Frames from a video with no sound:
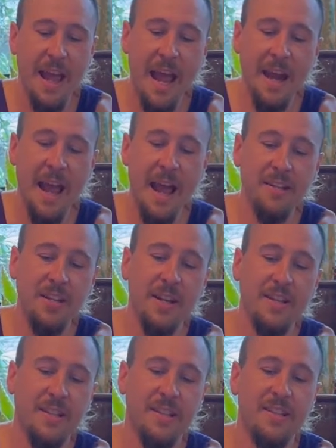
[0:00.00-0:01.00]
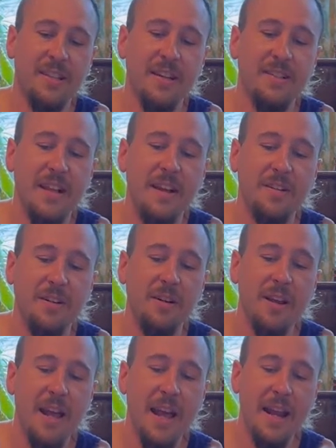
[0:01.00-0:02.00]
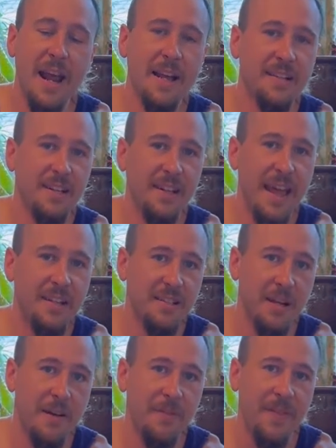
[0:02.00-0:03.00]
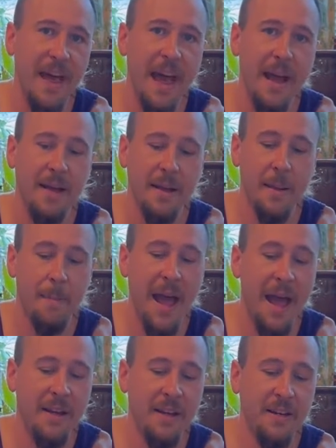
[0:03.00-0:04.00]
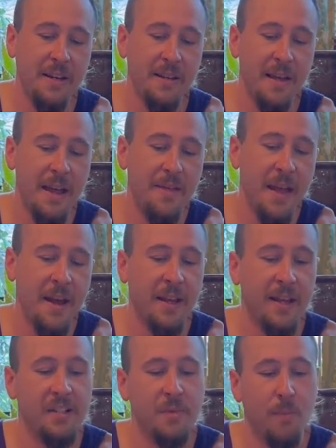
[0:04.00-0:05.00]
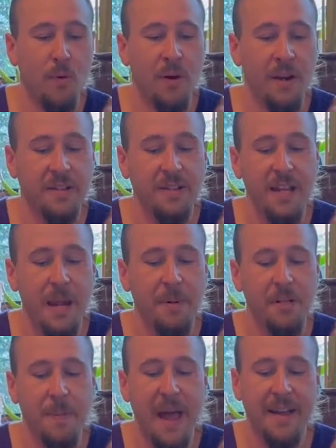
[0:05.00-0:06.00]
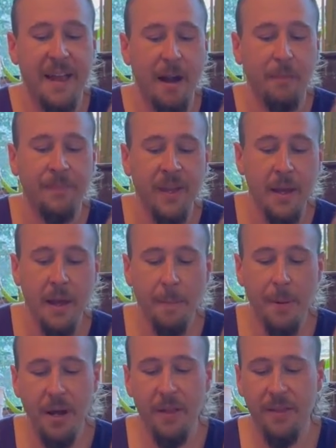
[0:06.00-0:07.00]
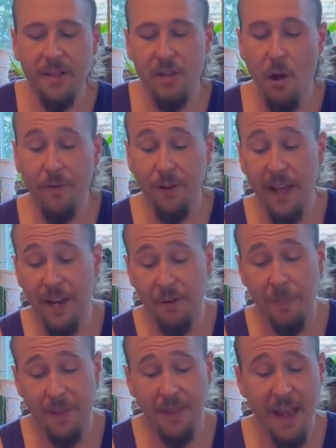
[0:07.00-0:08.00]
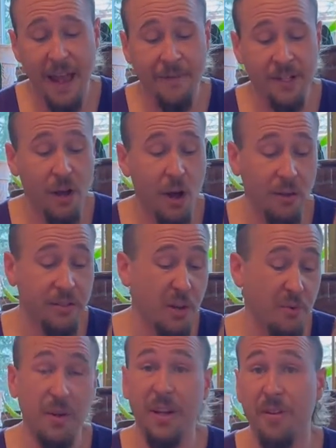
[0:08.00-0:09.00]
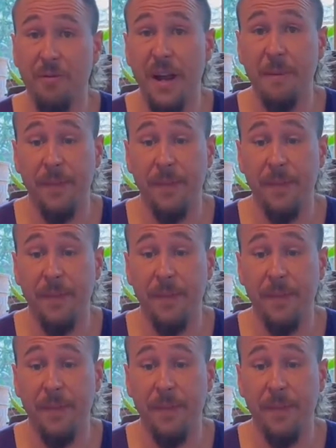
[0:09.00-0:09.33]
And as you get to this thin center, it has less of that padding, and then it gets more as it tapers back out. But this overlay grip that they have is also really great.